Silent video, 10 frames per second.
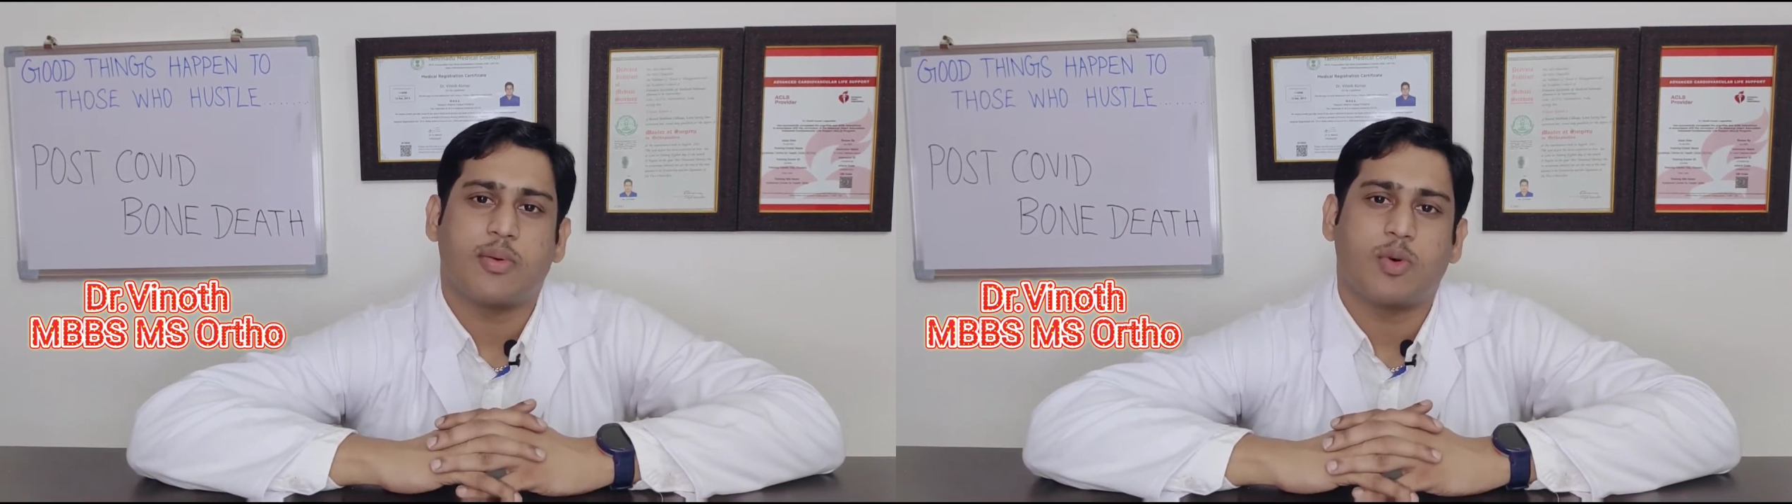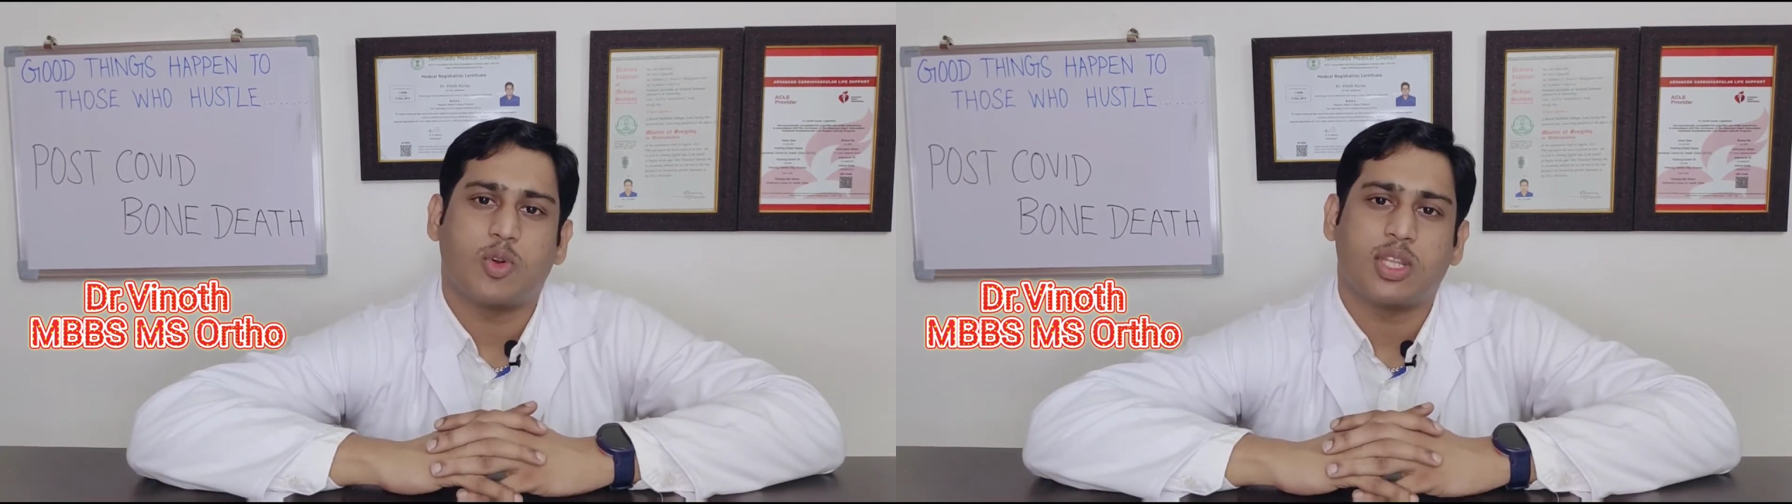
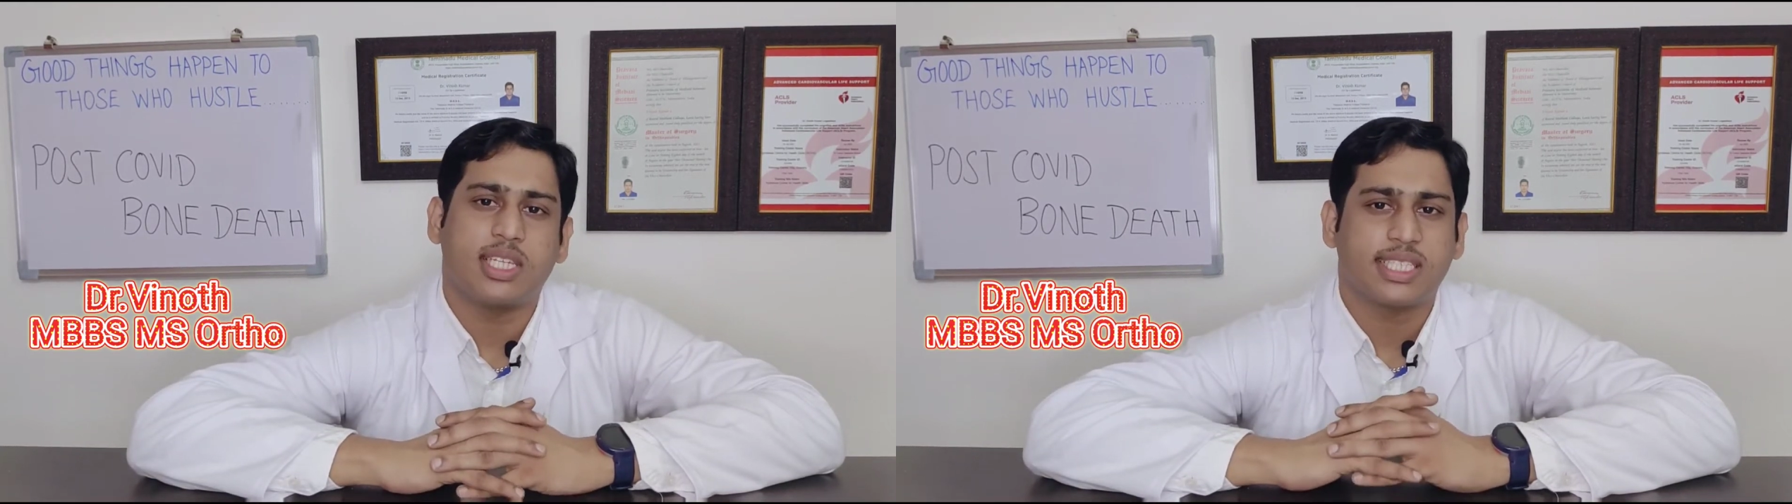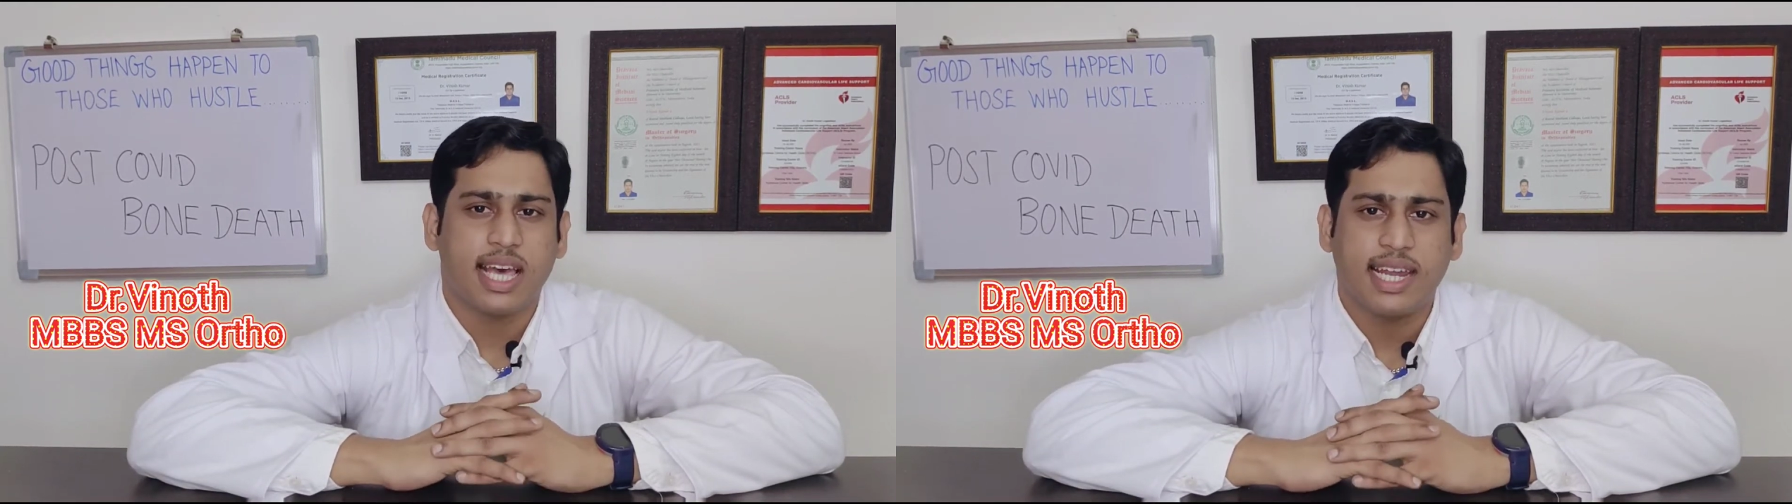about
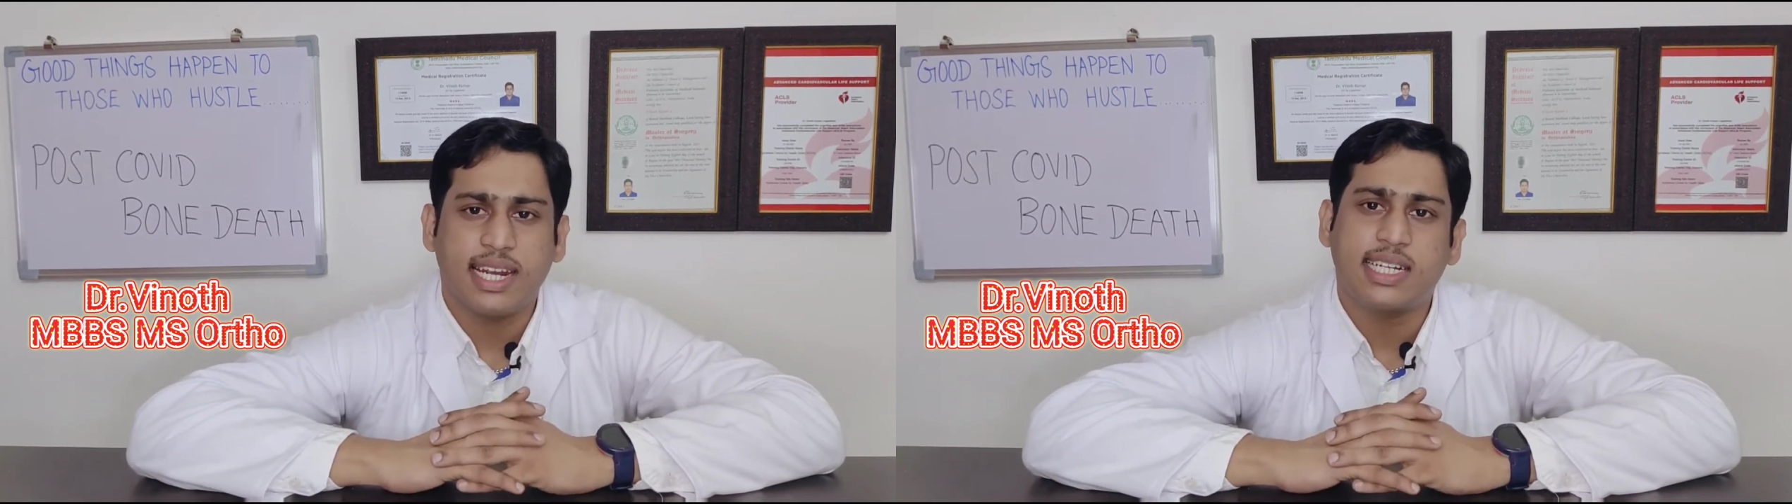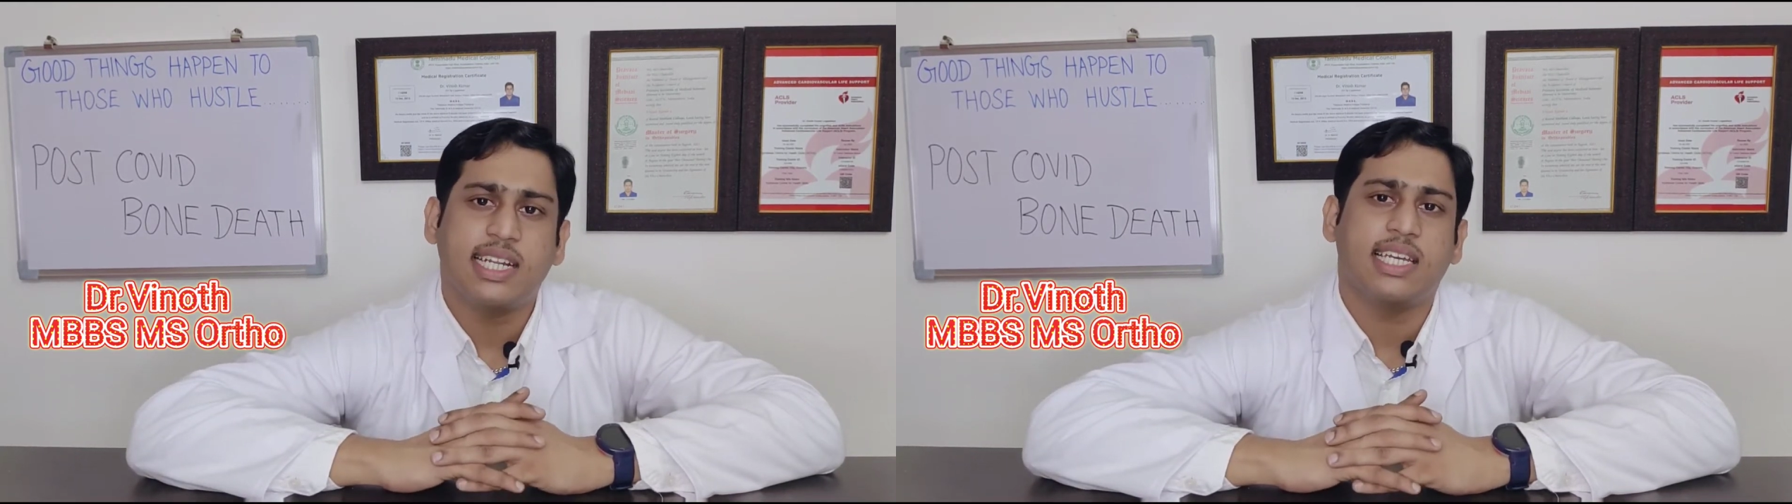the
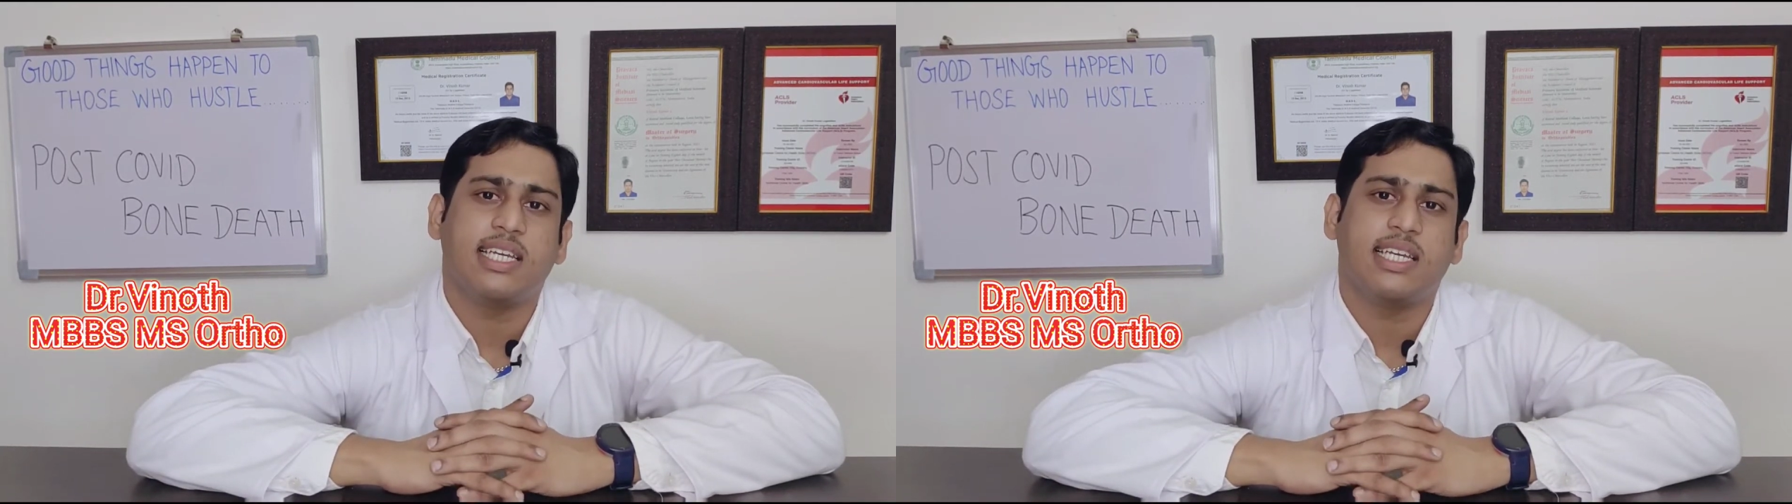silently